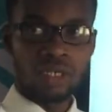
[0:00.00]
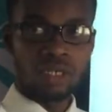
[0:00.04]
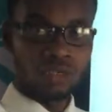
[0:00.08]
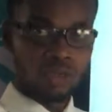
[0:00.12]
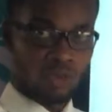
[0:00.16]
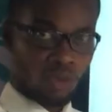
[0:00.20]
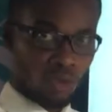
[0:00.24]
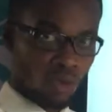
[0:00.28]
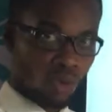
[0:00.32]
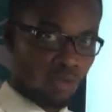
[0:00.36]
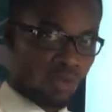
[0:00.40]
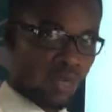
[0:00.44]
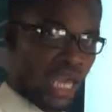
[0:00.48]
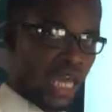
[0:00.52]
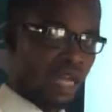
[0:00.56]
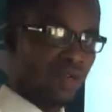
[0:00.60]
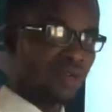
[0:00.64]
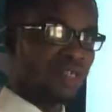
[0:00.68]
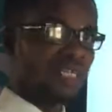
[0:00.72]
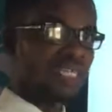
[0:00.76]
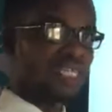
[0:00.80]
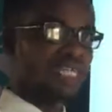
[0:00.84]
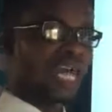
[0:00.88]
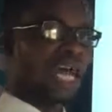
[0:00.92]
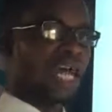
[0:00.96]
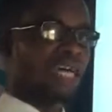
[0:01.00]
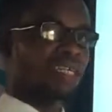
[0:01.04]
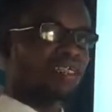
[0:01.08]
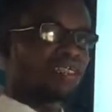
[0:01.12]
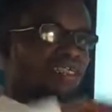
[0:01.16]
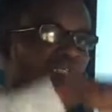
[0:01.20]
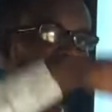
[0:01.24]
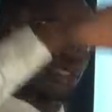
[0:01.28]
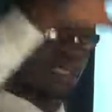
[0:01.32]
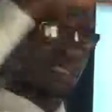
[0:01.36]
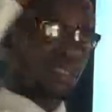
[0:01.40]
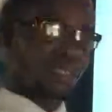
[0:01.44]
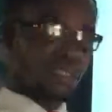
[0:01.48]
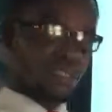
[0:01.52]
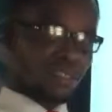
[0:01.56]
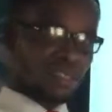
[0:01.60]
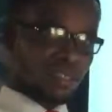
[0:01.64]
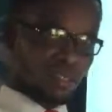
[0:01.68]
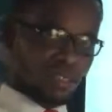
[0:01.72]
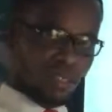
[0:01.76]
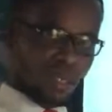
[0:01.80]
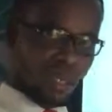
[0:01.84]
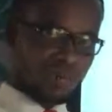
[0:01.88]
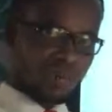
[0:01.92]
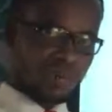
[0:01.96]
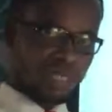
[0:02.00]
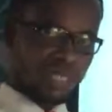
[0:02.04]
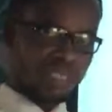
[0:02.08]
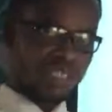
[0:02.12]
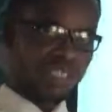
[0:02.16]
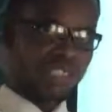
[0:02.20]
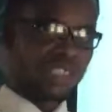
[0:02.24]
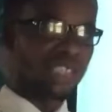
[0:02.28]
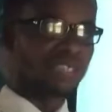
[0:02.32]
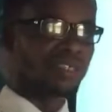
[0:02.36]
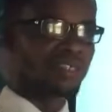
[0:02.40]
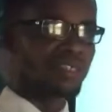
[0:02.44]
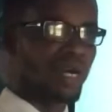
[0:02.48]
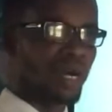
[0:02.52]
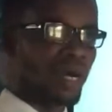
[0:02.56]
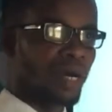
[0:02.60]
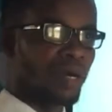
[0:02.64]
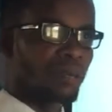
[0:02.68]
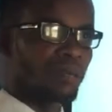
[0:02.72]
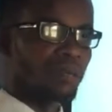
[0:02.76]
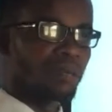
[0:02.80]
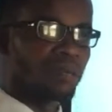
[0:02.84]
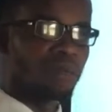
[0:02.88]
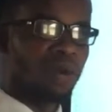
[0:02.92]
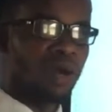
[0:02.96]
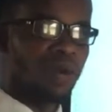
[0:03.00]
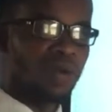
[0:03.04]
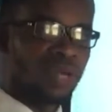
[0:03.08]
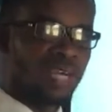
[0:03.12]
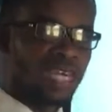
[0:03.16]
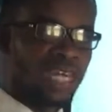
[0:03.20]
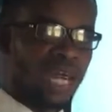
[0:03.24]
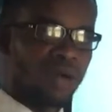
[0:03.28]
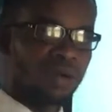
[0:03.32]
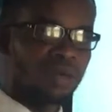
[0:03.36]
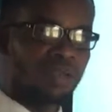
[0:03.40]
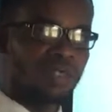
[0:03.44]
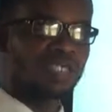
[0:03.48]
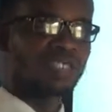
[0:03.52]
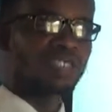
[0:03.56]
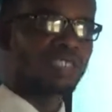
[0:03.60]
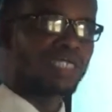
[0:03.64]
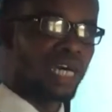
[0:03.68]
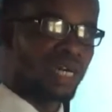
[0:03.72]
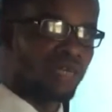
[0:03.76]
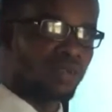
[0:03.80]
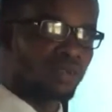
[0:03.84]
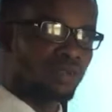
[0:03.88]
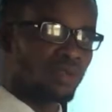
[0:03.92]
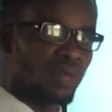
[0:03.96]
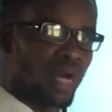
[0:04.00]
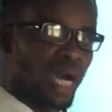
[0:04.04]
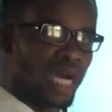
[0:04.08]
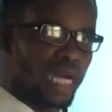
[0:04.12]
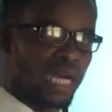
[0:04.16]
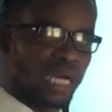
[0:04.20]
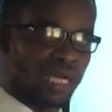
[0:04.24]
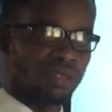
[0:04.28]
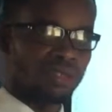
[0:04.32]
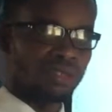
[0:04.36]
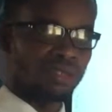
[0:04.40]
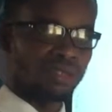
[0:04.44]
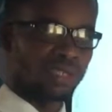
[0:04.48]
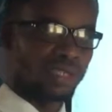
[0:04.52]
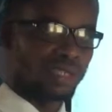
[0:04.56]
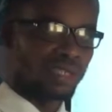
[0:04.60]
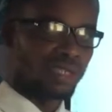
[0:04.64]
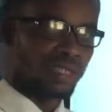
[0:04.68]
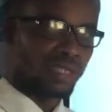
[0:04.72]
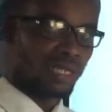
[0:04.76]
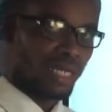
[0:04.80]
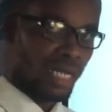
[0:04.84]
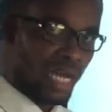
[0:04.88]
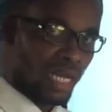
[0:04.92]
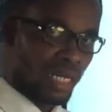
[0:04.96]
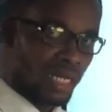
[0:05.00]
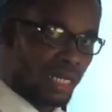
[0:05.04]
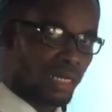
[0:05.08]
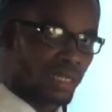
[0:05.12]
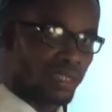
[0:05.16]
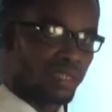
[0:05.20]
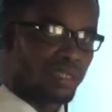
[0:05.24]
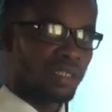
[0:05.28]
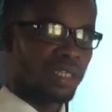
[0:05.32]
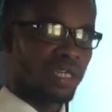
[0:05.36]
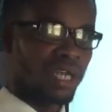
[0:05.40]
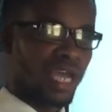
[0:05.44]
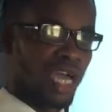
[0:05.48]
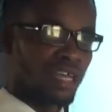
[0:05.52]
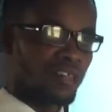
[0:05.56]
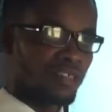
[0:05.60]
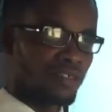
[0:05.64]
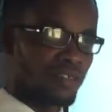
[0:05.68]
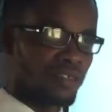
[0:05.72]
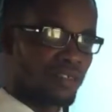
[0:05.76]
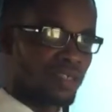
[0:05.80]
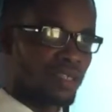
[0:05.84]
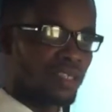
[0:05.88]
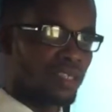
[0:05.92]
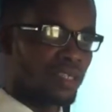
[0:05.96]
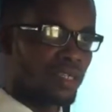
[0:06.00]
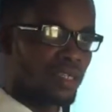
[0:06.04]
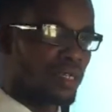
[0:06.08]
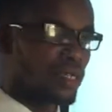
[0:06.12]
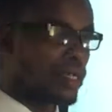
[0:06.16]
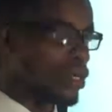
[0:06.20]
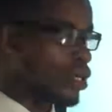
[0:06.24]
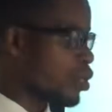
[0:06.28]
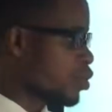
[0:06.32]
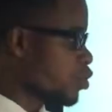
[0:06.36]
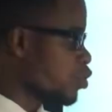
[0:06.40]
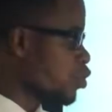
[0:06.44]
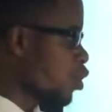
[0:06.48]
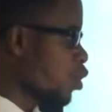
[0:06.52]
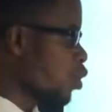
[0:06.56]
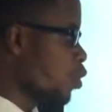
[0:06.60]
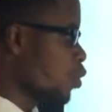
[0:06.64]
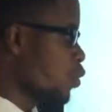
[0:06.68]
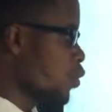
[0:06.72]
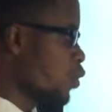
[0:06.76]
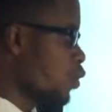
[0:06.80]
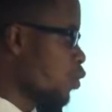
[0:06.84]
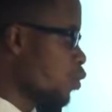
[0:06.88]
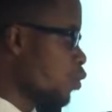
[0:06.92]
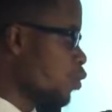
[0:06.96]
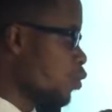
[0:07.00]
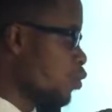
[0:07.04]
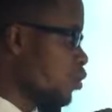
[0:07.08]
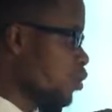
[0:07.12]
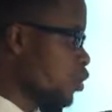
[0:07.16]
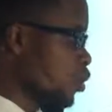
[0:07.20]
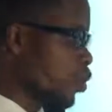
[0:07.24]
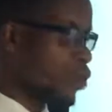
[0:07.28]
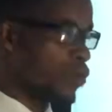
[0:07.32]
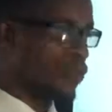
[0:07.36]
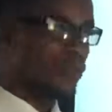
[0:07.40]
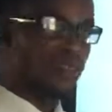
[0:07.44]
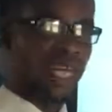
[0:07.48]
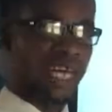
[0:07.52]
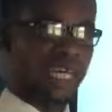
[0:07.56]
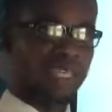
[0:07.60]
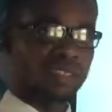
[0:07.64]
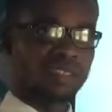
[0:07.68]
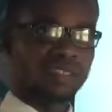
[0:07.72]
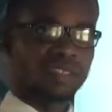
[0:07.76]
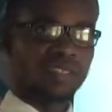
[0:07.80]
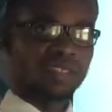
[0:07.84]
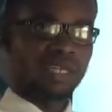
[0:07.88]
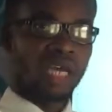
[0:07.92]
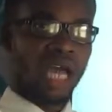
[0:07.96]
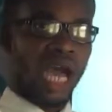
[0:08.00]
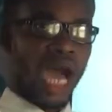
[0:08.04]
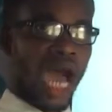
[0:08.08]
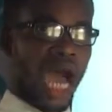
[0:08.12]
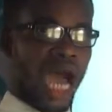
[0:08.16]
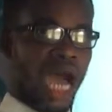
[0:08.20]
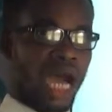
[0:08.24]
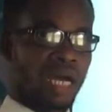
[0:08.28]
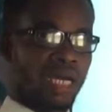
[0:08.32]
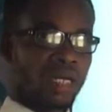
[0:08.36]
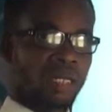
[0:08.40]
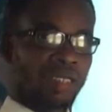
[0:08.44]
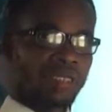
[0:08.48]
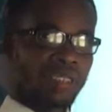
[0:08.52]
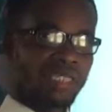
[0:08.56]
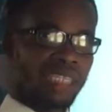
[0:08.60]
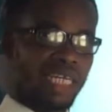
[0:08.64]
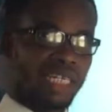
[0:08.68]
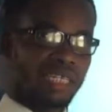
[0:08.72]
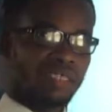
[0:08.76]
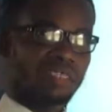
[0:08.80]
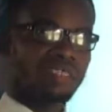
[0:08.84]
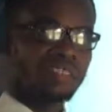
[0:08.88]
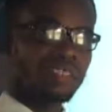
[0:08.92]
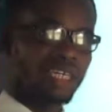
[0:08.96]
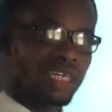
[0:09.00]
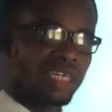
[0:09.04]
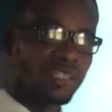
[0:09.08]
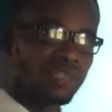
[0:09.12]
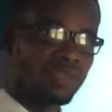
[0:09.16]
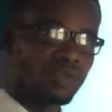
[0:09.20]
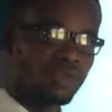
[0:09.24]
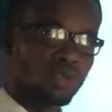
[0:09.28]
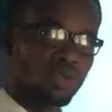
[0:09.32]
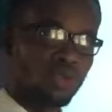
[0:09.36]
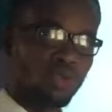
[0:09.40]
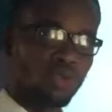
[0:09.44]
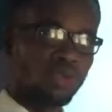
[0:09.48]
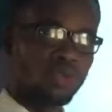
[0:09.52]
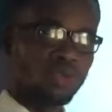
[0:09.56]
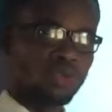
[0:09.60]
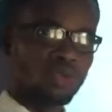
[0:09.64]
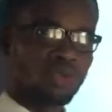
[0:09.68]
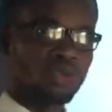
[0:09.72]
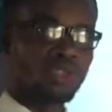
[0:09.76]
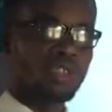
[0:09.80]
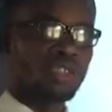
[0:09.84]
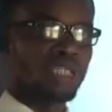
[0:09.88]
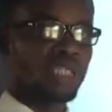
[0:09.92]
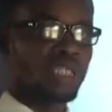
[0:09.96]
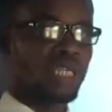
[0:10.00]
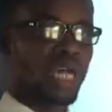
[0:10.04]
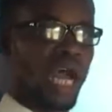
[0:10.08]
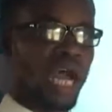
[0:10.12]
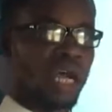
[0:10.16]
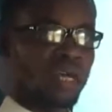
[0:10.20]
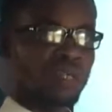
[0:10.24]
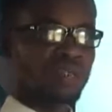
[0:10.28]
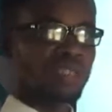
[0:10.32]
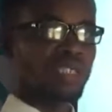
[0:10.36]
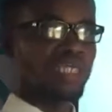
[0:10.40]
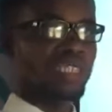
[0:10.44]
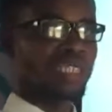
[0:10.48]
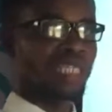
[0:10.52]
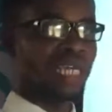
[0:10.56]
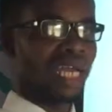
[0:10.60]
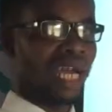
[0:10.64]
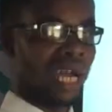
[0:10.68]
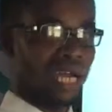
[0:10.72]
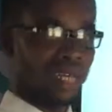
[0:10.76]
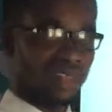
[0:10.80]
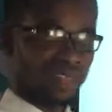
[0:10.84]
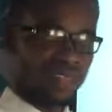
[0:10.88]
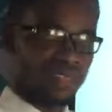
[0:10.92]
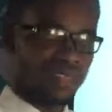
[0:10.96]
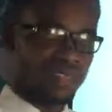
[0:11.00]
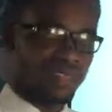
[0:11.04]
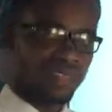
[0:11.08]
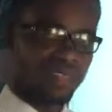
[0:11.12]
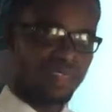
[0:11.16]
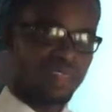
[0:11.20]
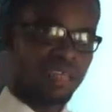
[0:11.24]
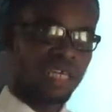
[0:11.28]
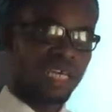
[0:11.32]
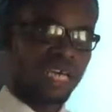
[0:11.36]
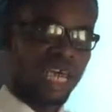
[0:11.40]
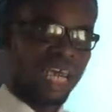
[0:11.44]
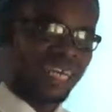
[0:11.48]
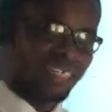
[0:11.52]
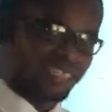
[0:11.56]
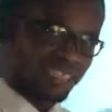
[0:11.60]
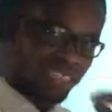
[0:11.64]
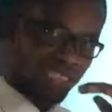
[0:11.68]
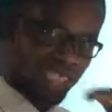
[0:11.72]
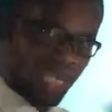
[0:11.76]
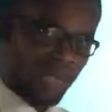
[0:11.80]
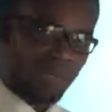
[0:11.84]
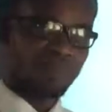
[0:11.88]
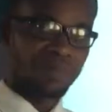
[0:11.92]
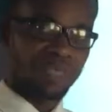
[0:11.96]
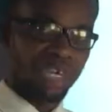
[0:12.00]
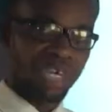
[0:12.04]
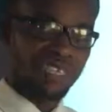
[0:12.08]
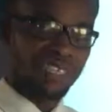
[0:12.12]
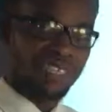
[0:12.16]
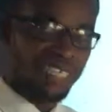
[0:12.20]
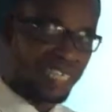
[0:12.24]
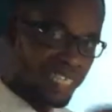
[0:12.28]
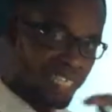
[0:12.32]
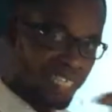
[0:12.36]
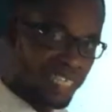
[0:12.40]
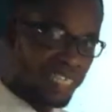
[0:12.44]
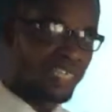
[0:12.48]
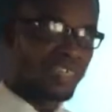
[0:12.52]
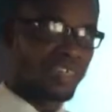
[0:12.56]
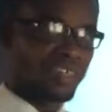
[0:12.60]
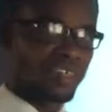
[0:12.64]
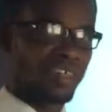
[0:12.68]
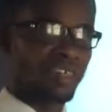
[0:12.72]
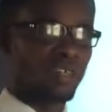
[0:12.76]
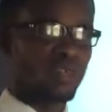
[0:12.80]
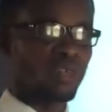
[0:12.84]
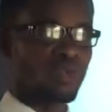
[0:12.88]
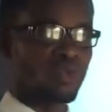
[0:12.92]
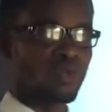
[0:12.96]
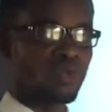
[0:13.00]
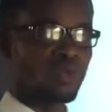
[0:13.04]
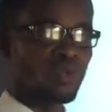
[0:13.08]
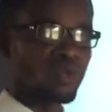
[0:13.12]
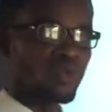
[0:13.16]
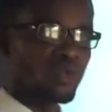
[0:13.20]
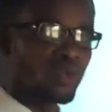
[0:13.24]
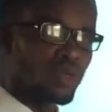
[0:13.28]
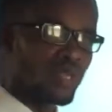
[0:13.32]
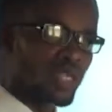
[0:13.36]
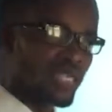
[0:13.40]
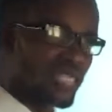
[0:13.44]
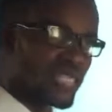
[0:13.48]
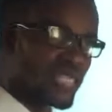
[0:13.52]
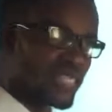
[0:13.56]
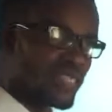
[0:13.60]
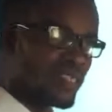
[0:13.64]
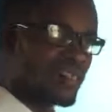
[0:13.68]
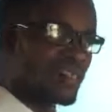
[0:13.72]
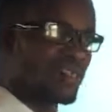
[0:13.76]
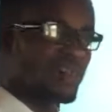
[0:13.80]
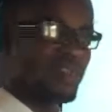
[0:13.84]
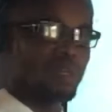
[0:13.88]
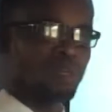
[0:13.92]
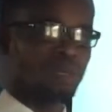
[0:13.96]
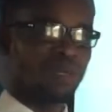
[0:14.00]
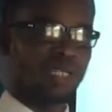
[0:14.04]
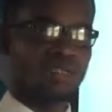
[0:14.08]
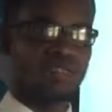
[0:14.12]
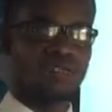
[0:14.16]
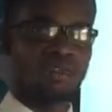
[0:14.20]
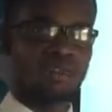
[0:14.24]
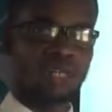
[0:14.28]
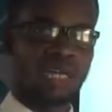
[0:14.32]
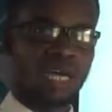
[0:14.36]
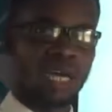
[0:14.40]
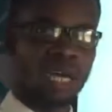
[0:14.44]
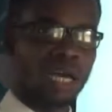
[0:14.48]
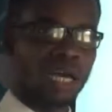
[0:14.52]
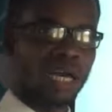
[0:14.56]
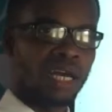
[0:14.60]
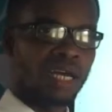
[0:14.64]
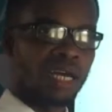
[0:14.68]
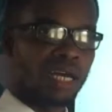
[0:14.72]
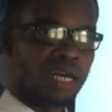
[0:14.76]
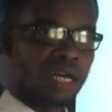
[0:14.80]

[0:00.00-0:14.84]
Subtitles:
So we are looking at something general, but we narrow it down to our country, Ghana, and see. So you know that our 1992 Constitution actually has a chapter dedicated to this particular